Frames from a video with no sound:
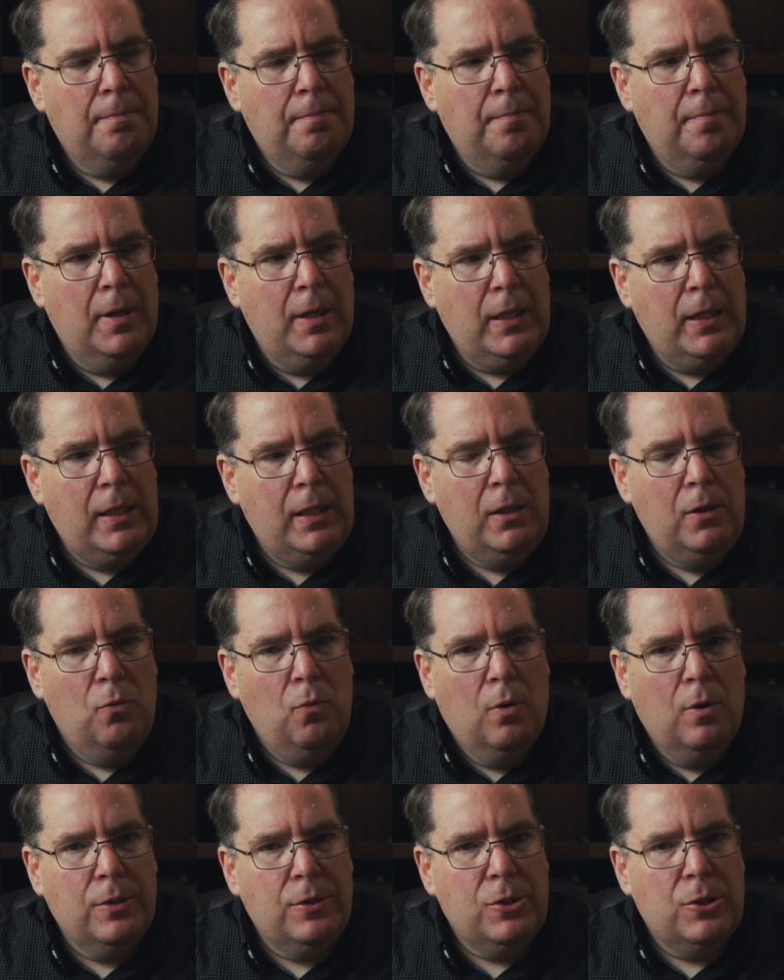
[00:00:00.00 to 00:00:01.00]
but he
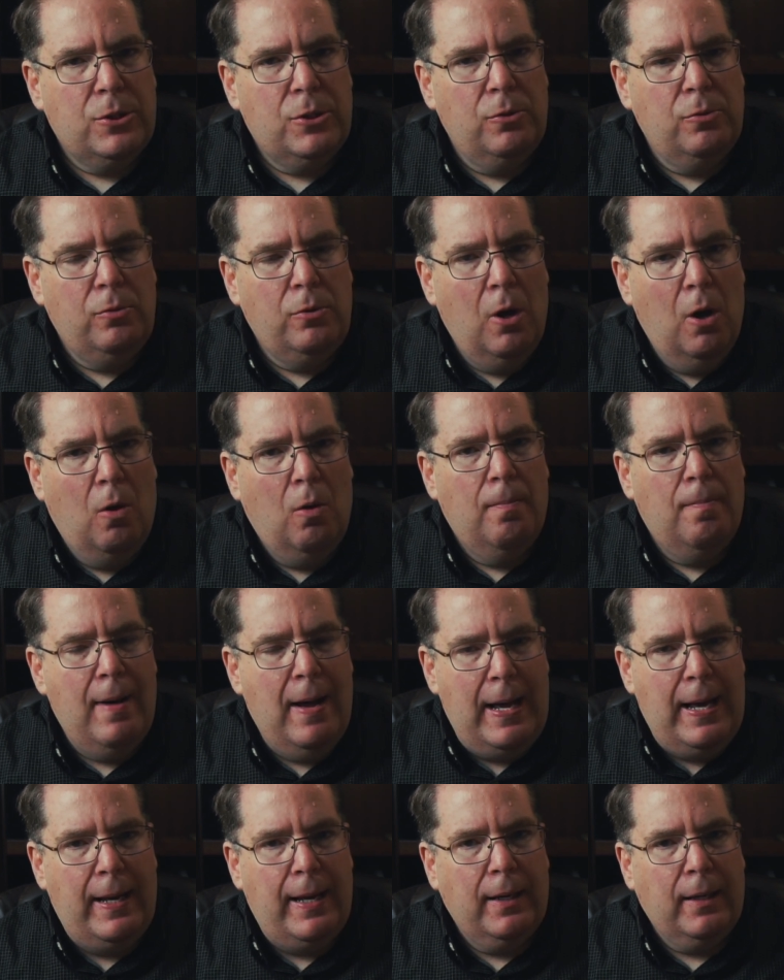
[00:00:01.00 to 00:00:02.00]
wants to go
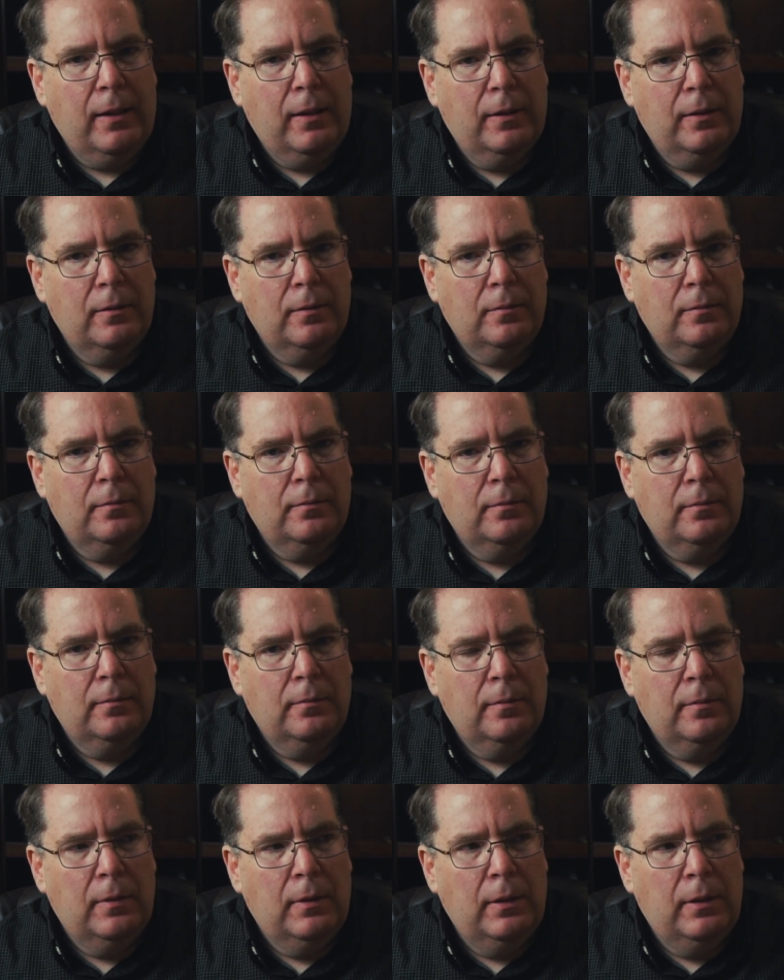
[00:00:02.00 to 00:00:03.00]
back,
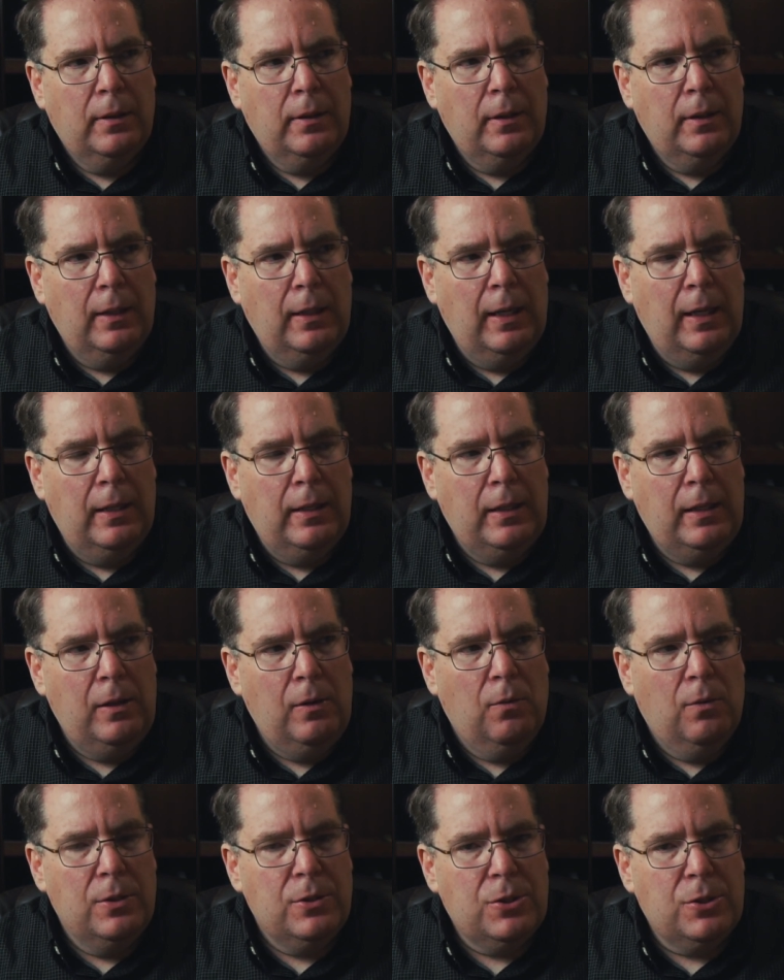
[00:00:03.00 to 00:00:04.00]
and he
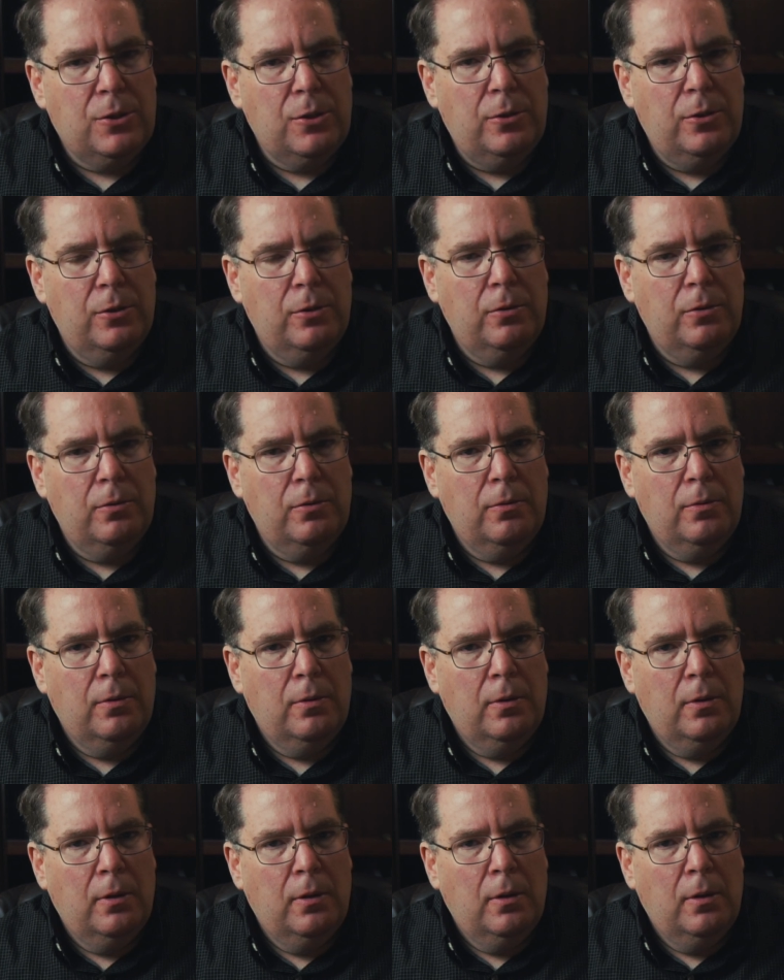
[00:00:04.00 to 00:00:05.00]
wants to do,
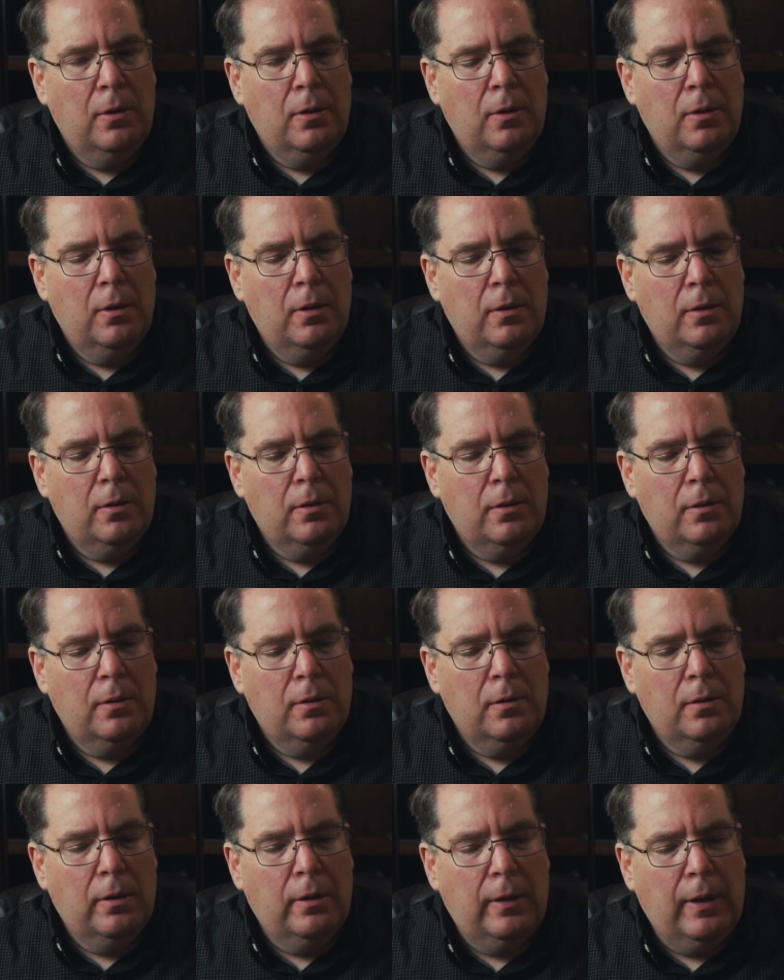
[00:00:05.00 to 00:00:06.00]

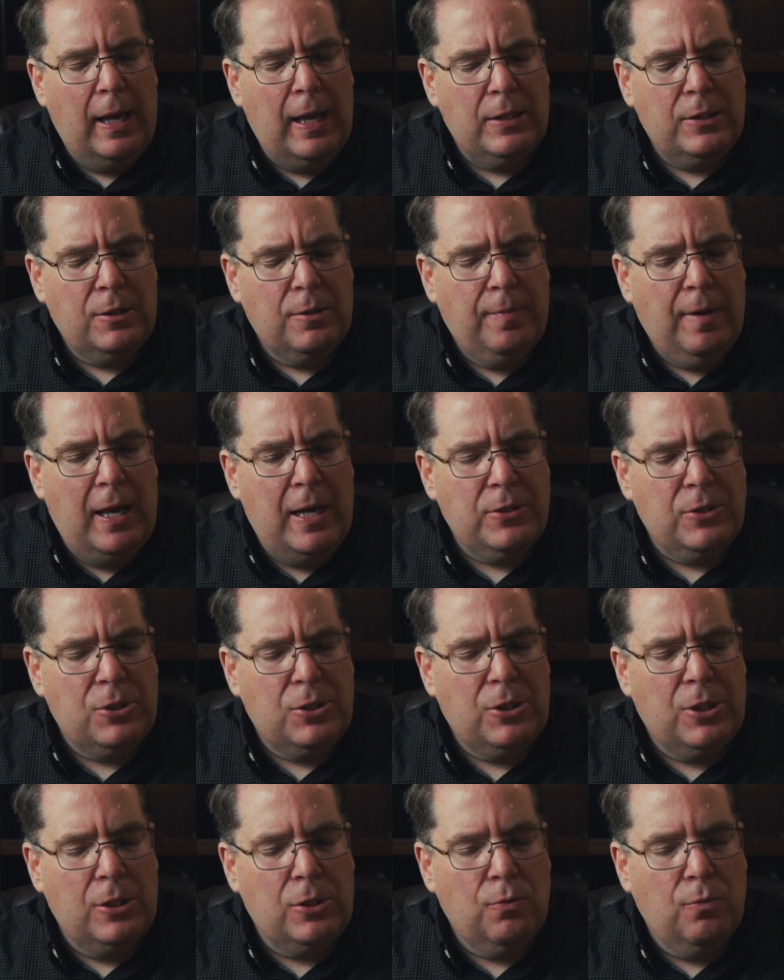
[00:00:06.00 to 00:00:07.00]
as the passage
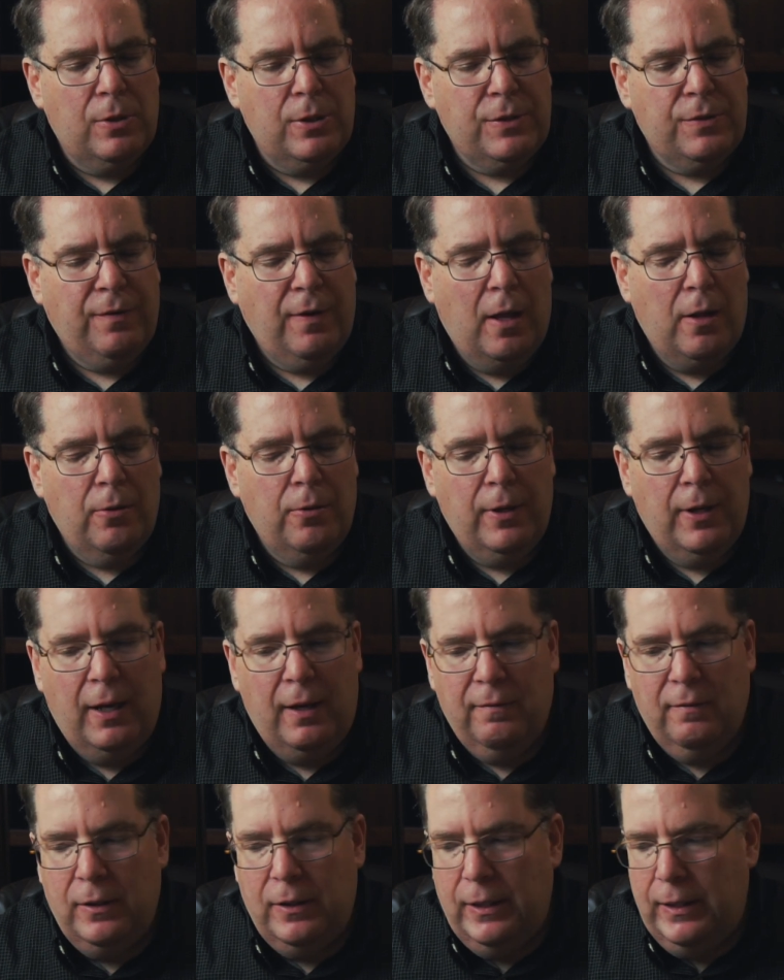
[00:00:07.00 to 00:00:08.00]
says, what his father
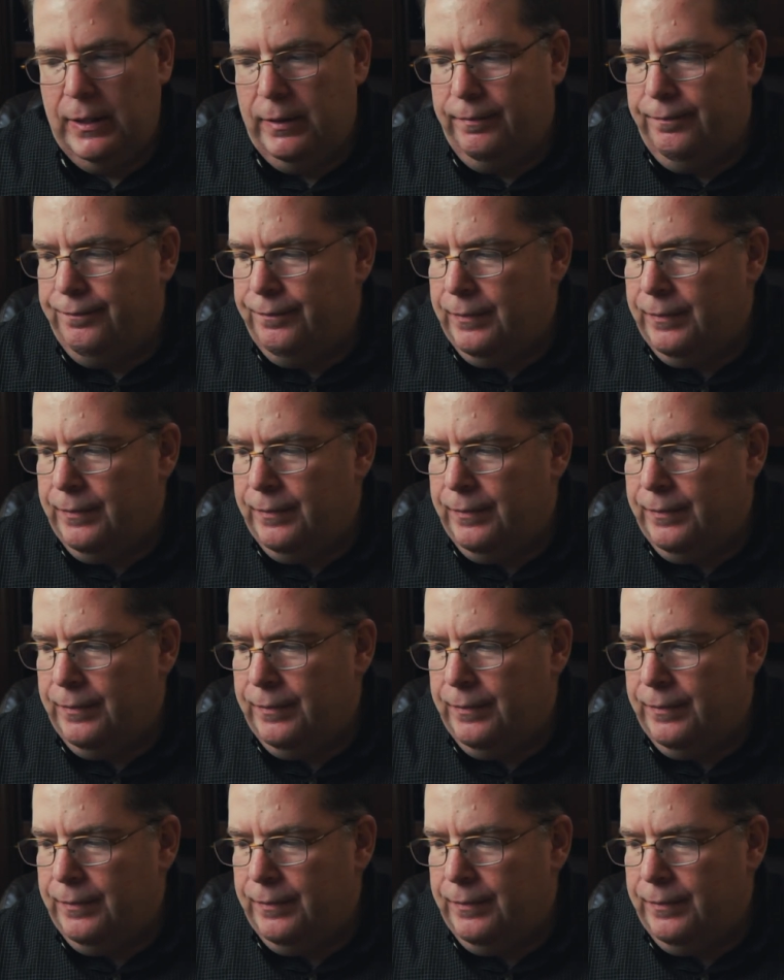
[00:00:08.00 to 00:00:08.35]
David did.